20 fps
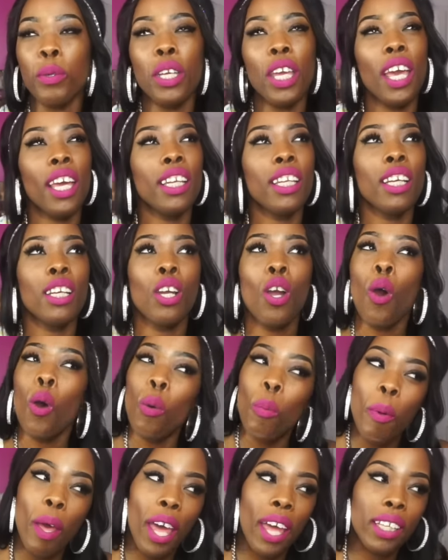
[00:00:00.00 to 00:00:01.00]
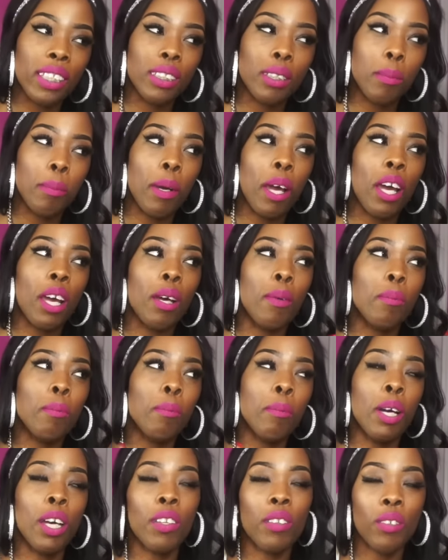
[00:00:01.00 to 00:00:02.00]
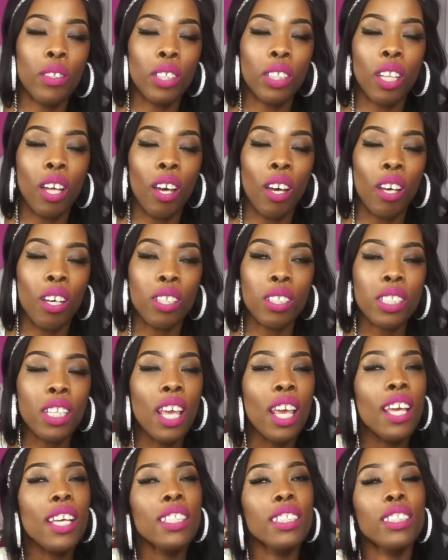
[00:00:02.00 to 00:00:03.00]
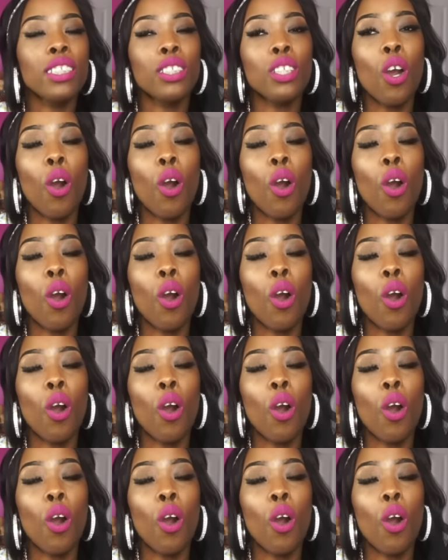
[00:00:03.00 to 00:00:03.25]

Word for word: we had to go back to my mother-in-law's to